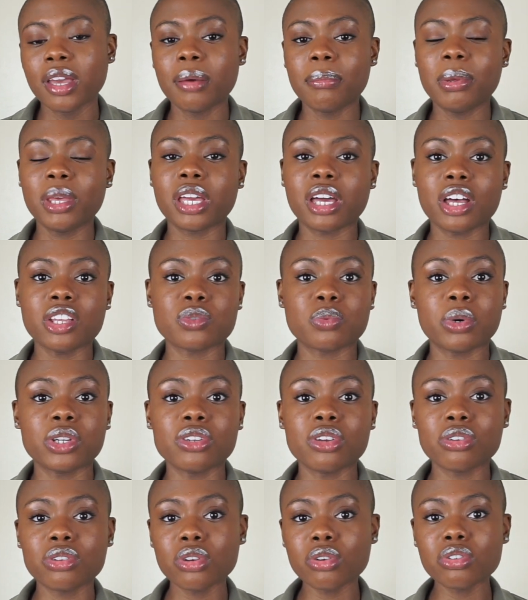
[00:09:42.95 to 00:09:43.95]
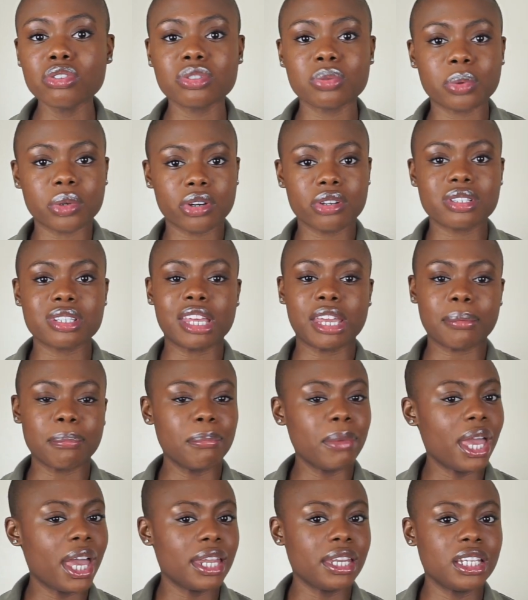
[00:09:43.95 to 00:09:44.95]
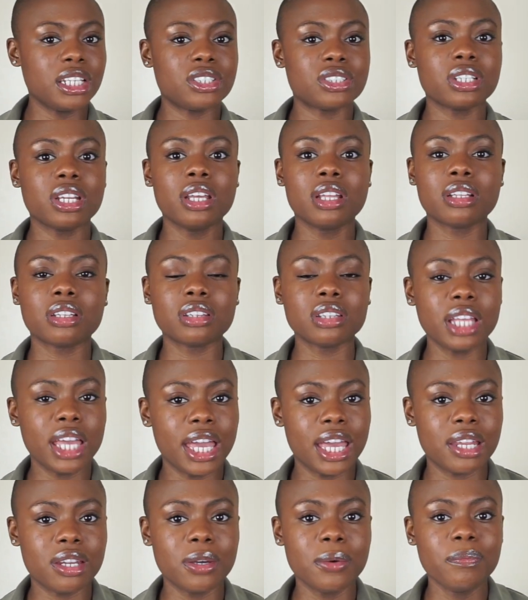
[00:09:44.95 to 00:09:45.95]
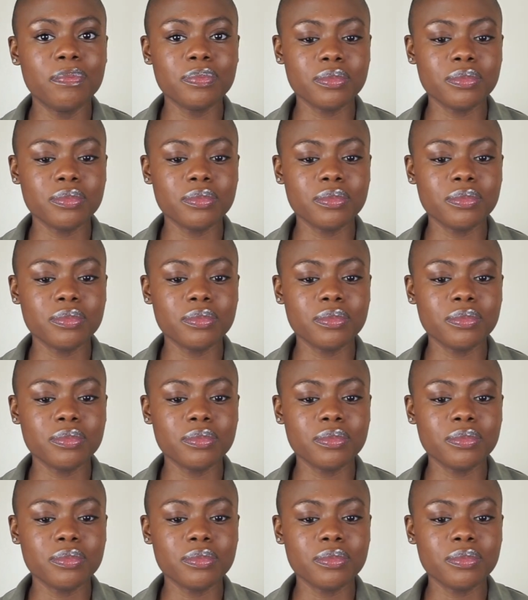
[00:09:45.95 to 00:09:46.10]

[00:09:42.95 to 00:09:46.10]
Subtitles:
Because when you use words like managed, led,